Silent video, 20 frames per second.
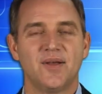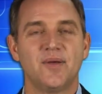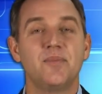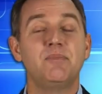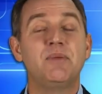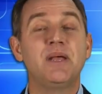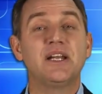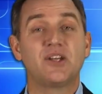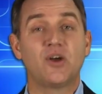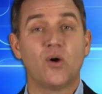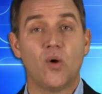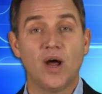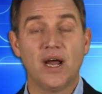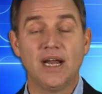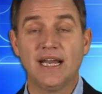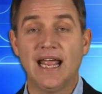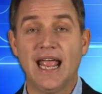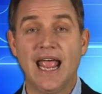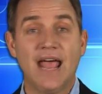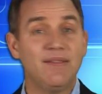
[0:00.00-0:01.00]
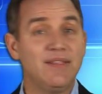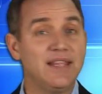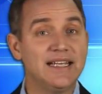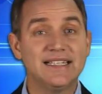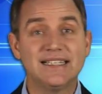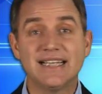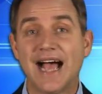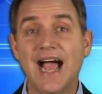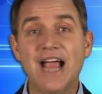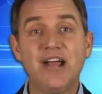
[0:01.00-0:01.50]
Bitcoin and the
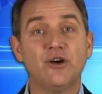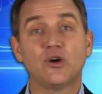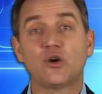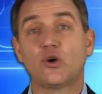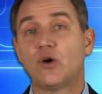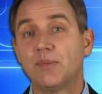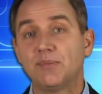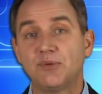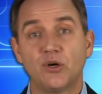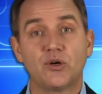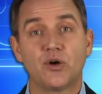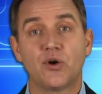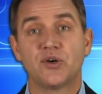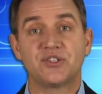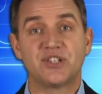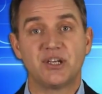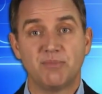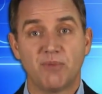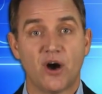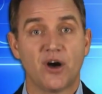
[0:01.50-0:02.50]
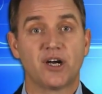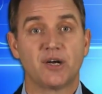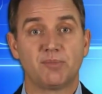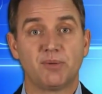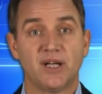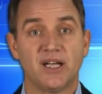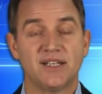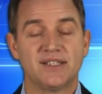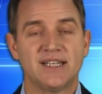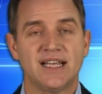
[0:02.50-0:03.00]
entire cryptocurrency
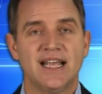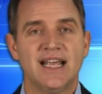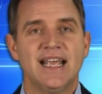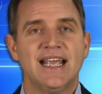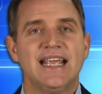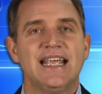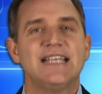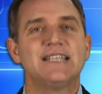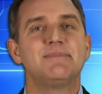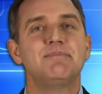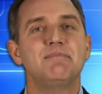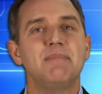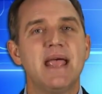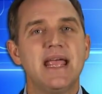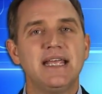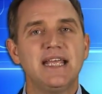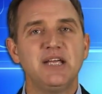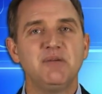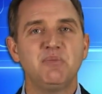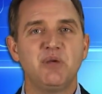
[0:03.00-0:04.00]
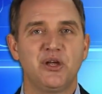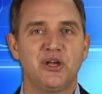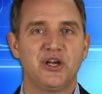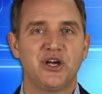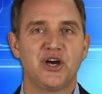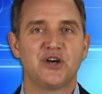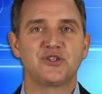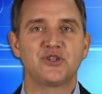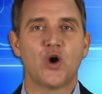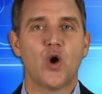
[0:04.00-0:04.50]
marketplace is making
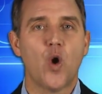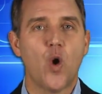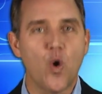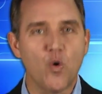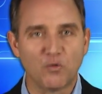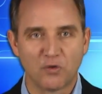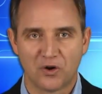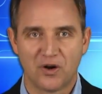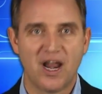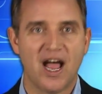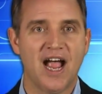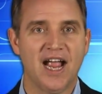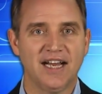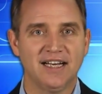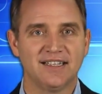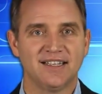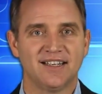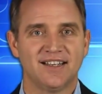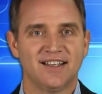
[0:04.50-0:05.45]
millionaires overnight.